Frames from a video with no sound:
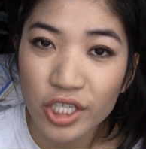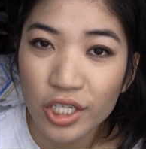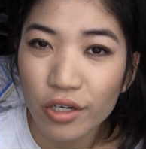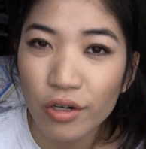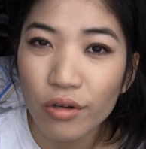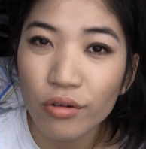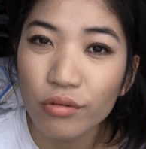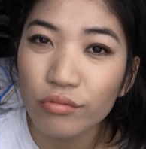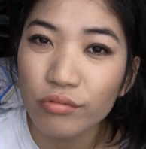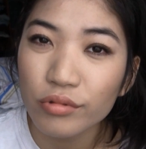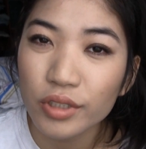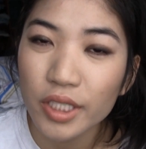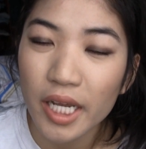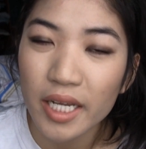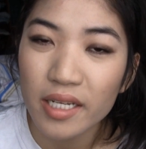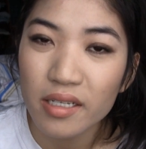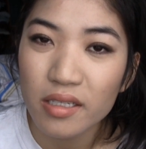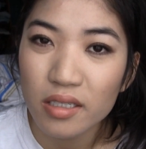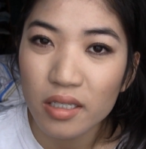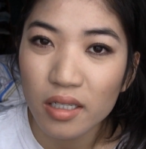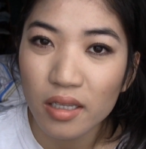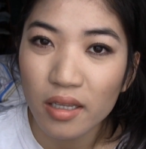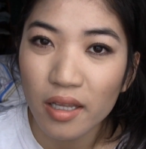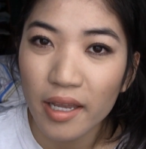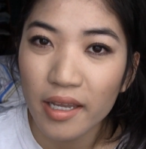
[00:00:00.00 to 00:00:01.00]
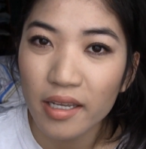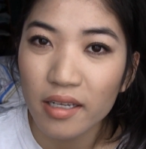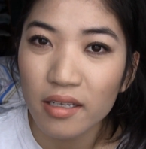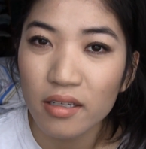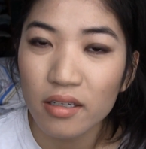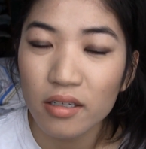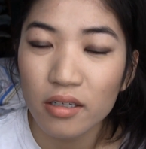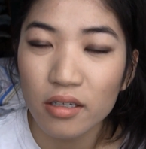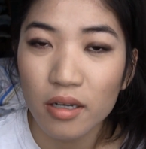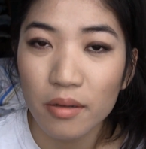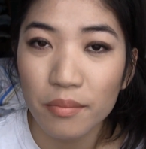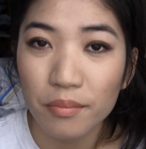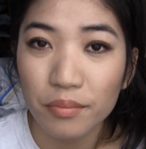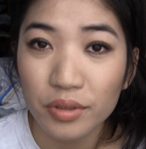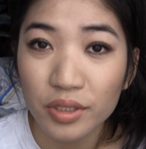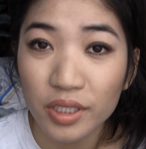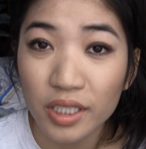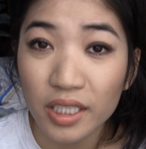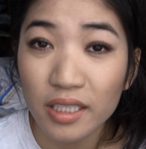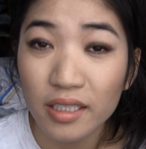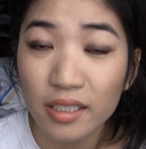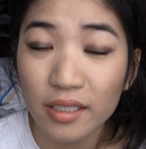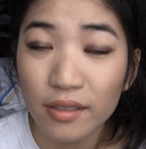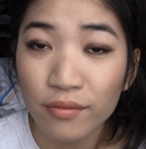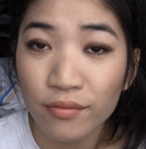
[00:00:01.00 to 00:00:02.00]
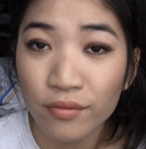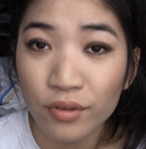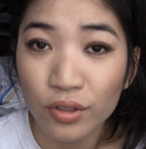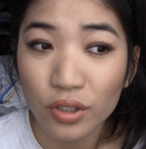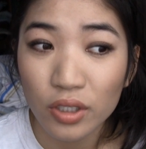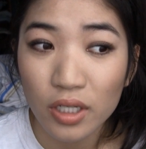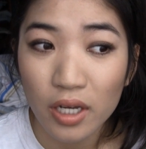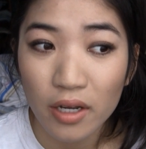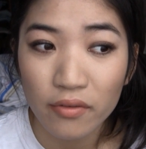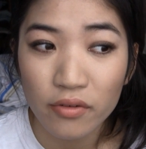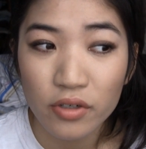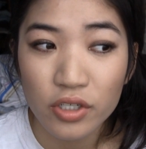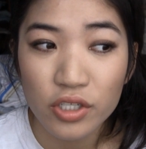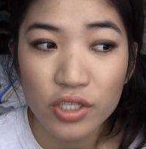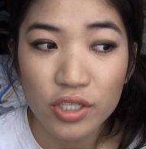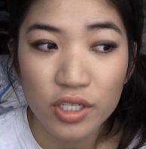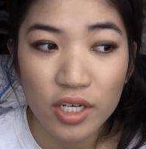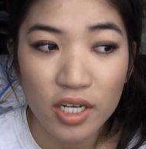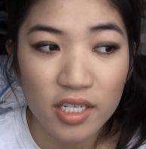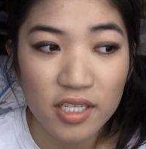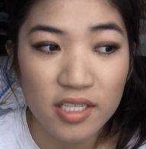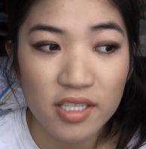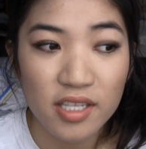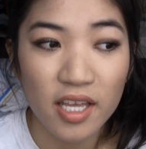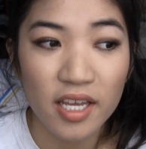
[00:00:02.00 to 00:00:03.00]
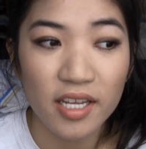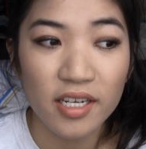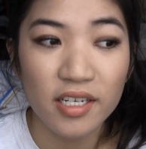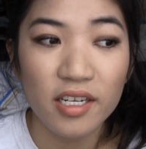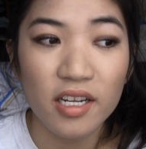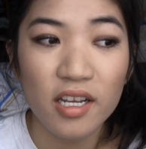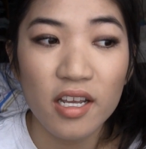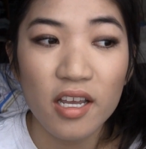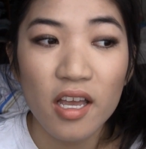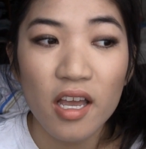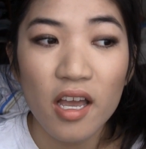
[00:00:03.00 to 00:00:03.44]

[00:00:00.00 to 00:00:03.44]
I don't tend to like completely full coverage because then